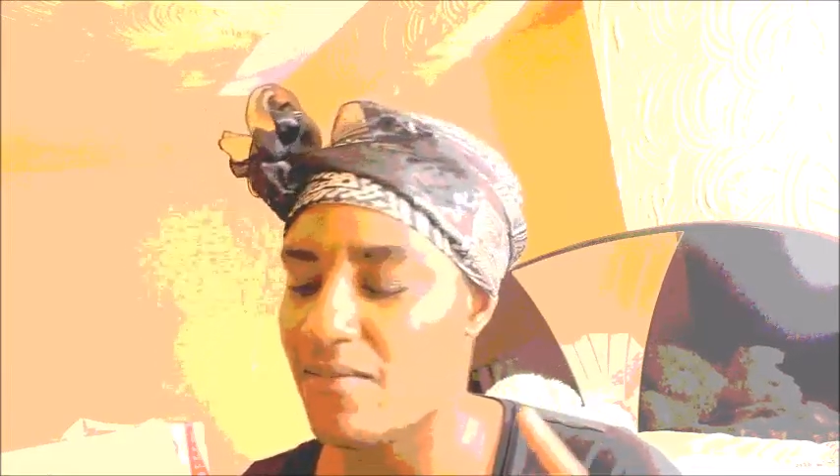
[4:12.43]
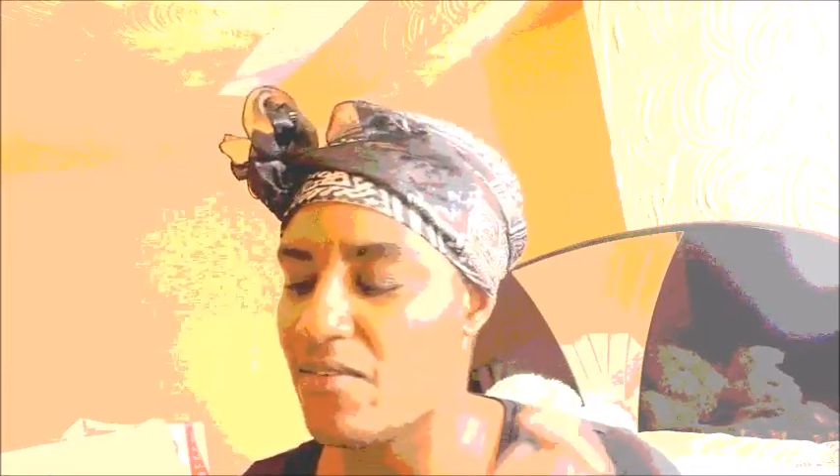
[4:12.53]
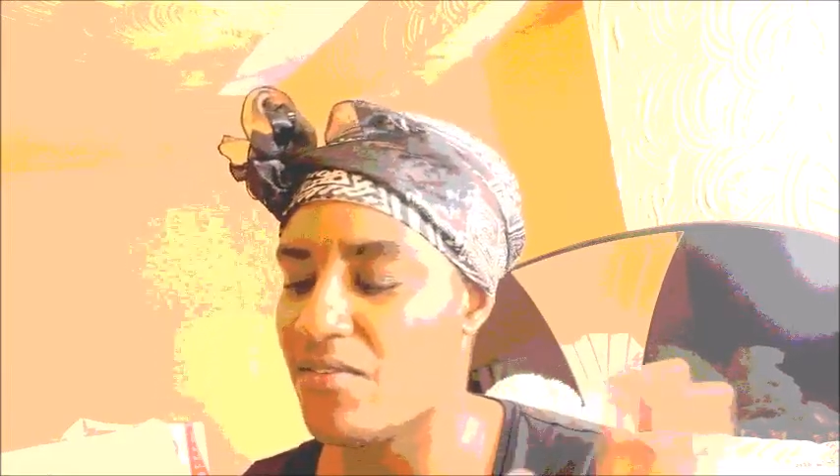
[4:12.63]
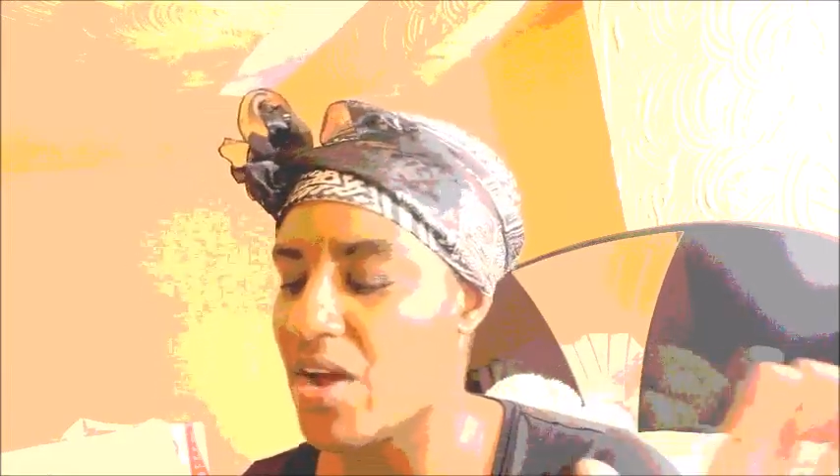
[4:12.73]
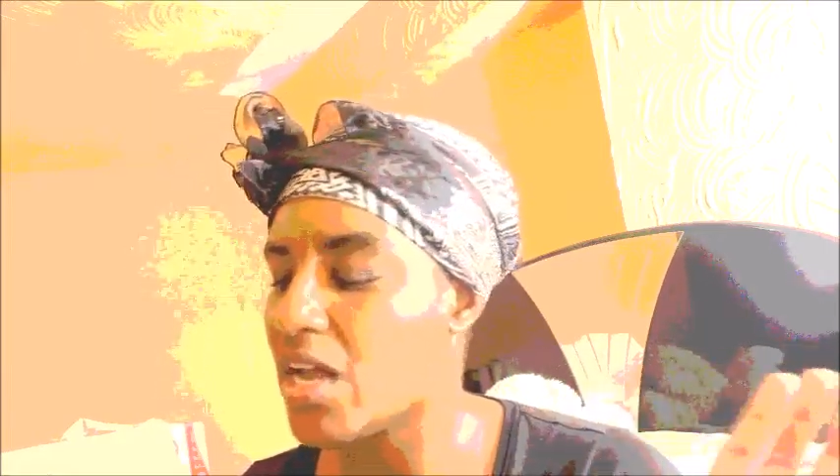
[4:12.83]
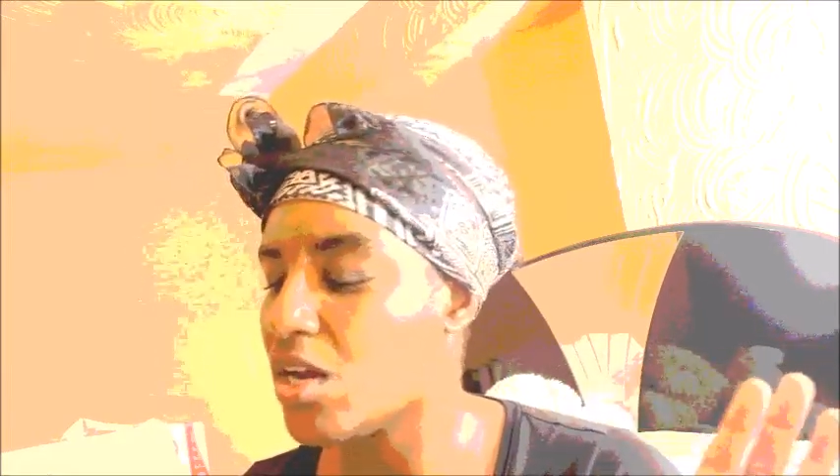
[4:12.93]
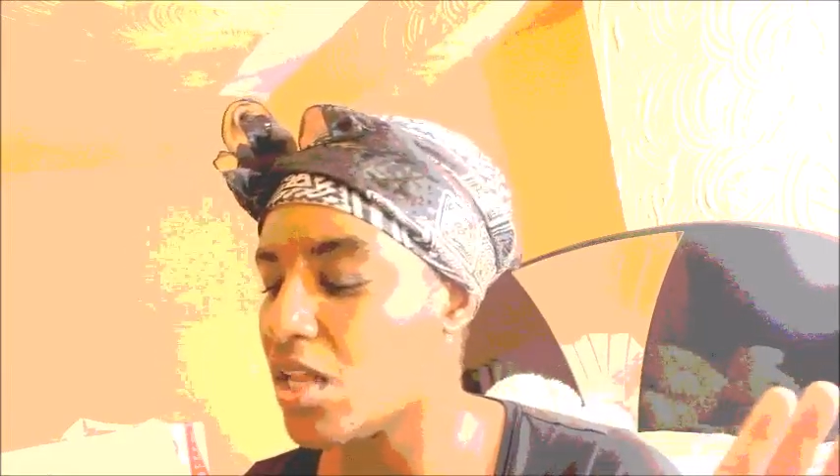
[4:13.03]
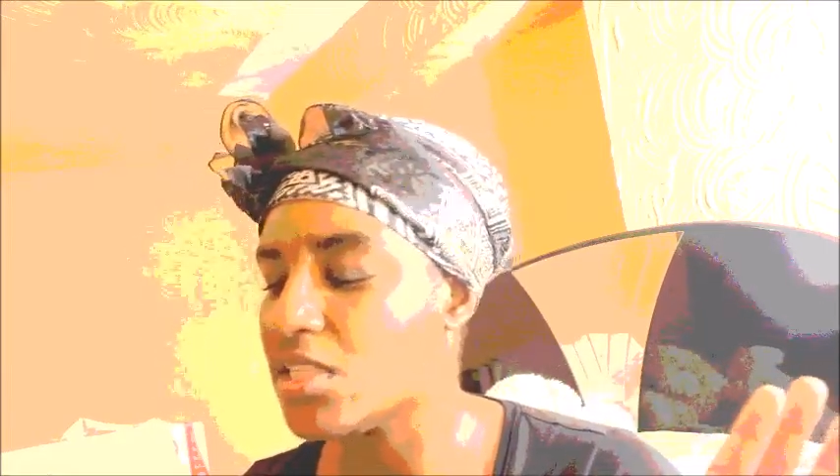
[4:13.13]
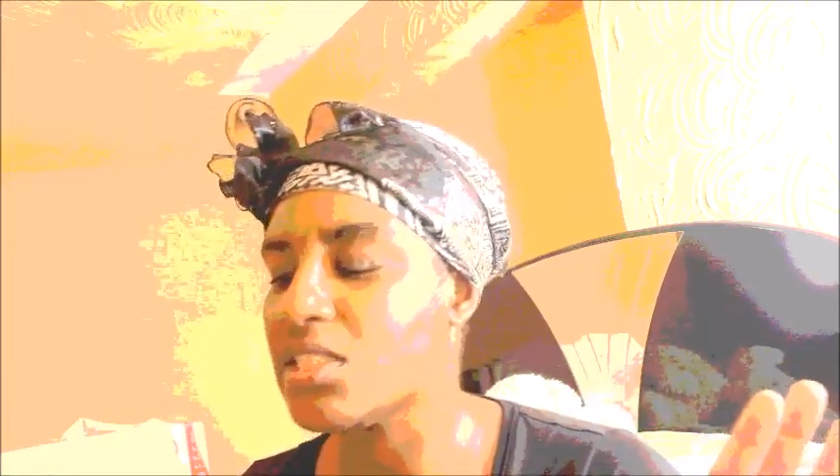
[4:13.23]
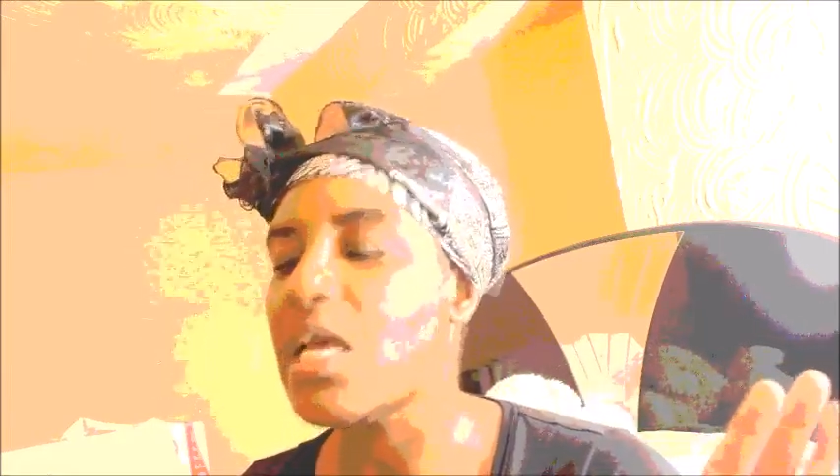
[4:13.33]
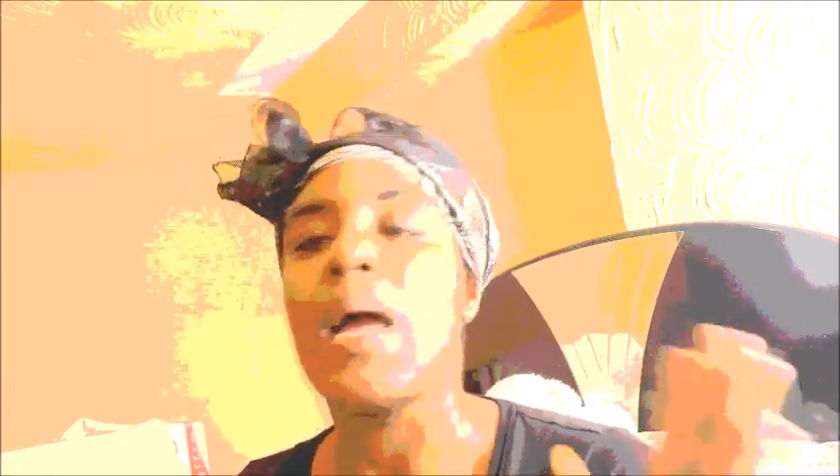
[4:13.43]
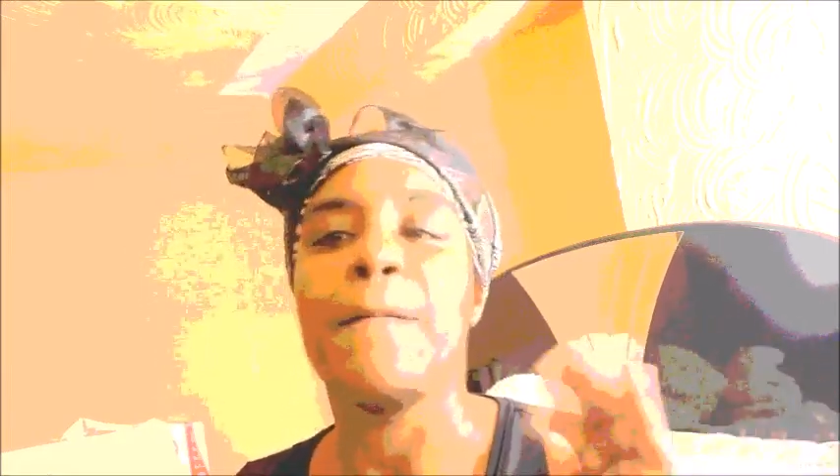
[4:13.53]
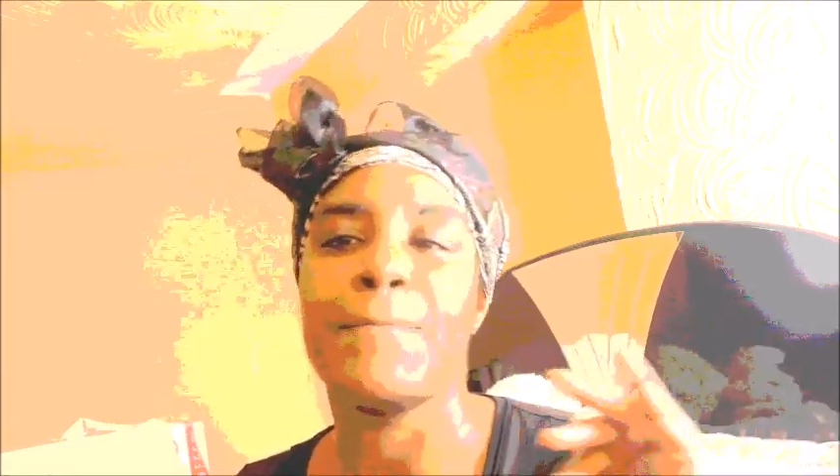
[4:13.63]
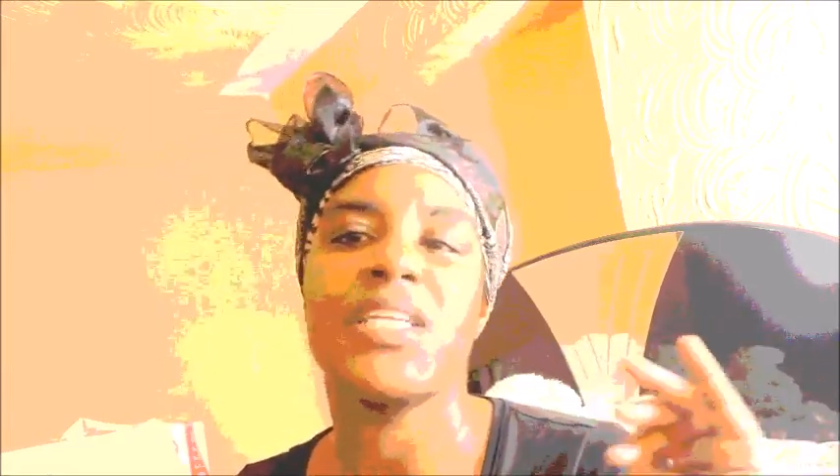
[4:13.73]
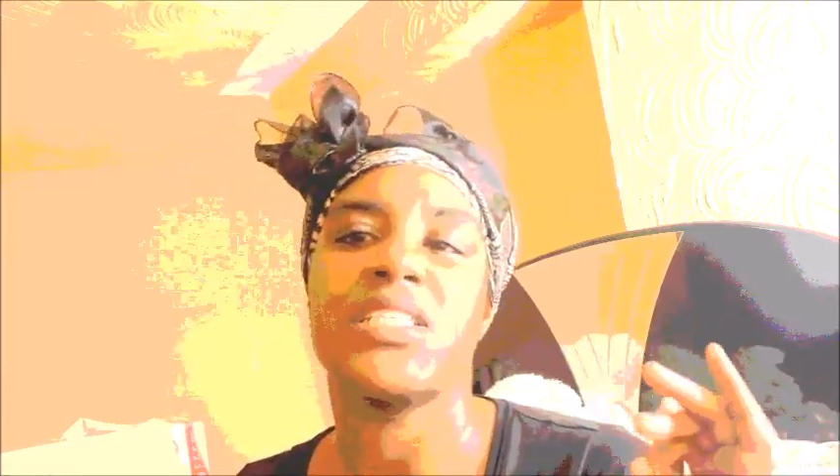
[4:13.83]
for $5.
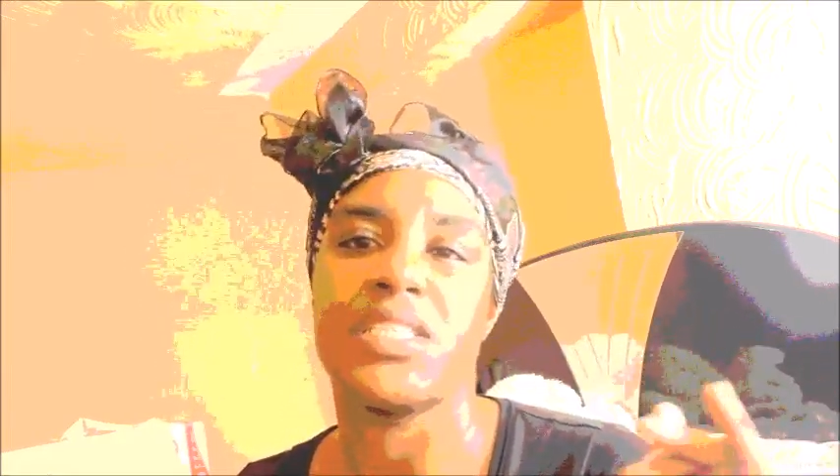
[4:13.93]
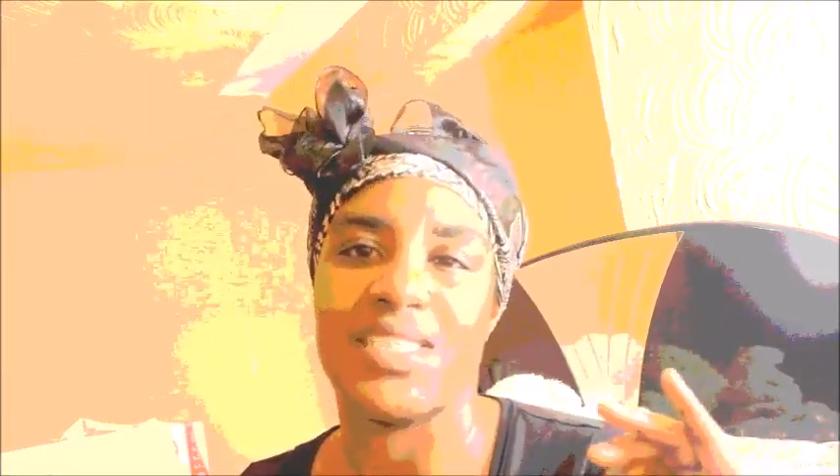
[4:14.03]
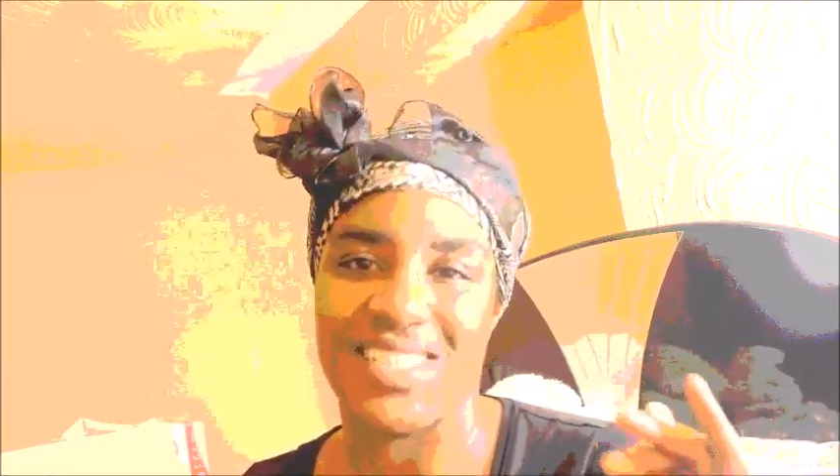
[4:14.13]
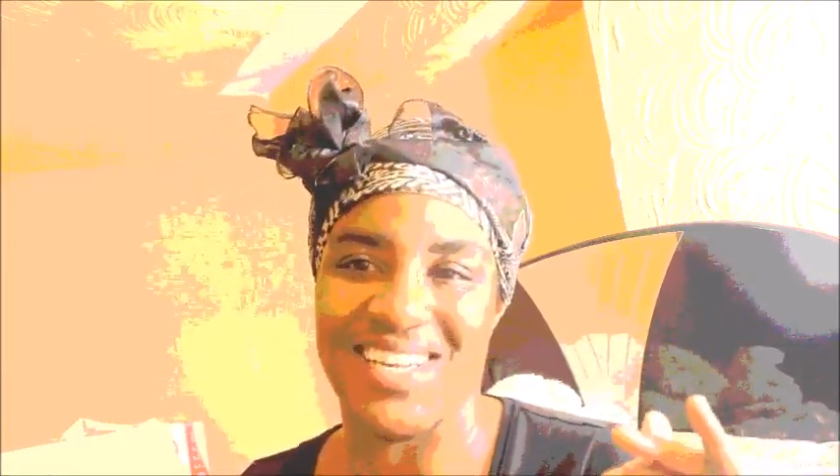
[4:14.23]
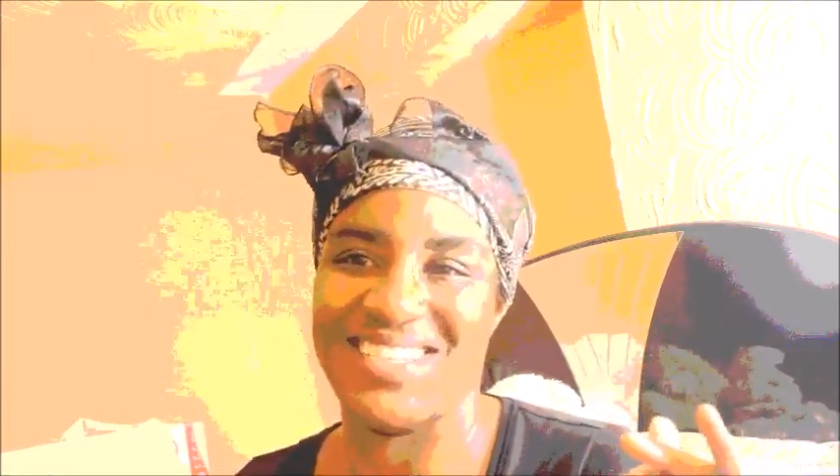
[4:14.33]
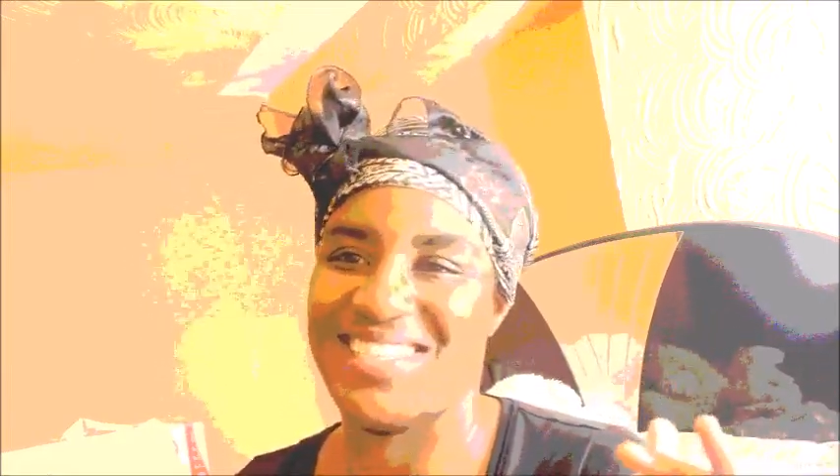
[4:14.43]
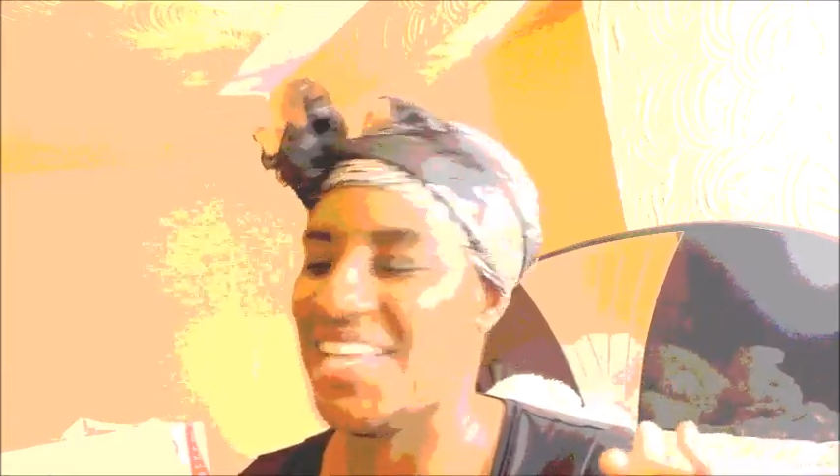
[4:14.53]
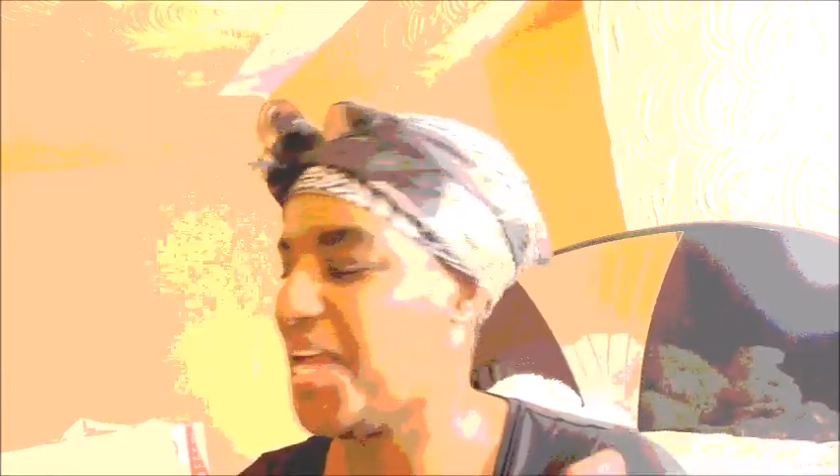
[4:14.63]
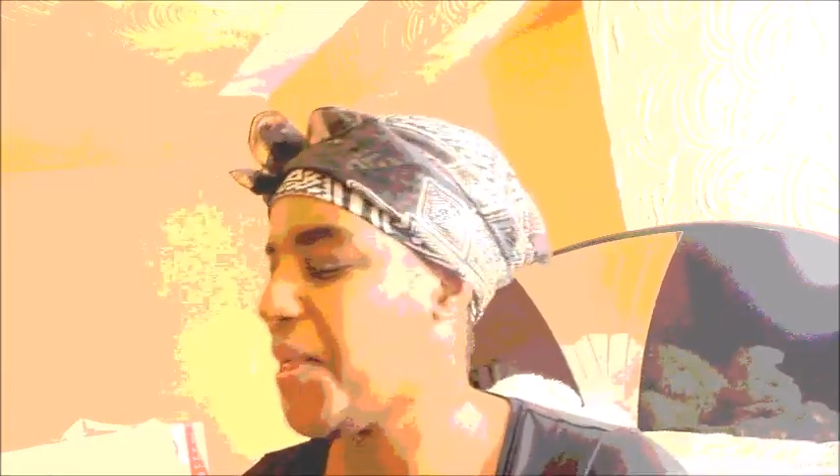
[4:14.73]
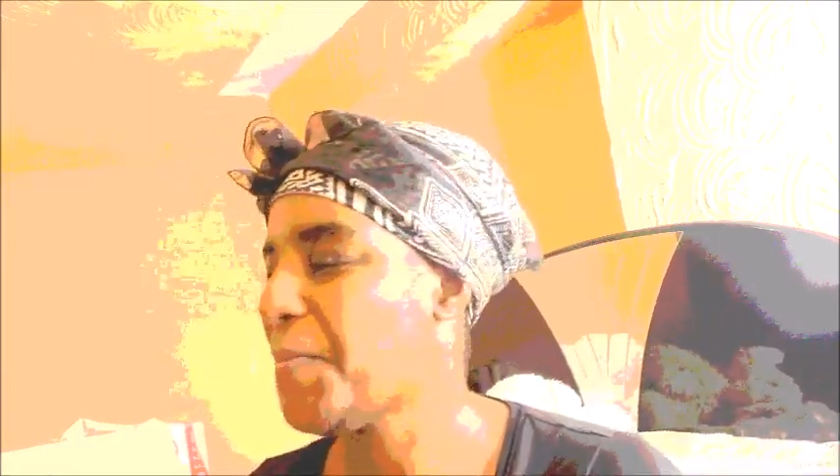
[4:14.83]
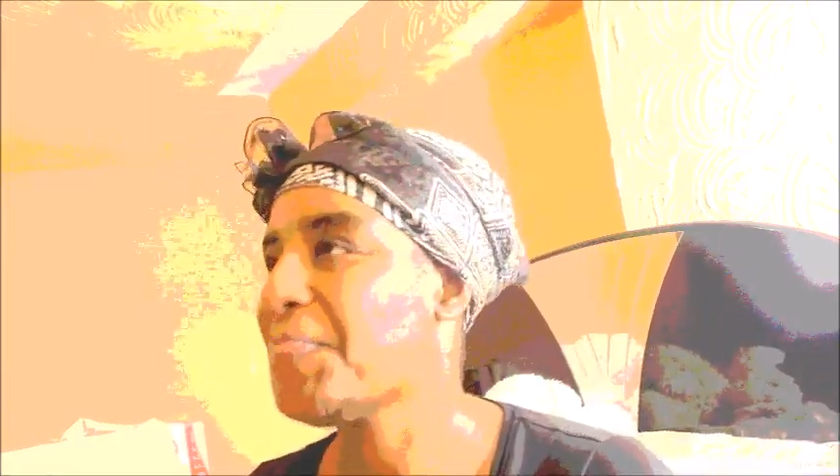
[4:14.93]
But it's disgusting.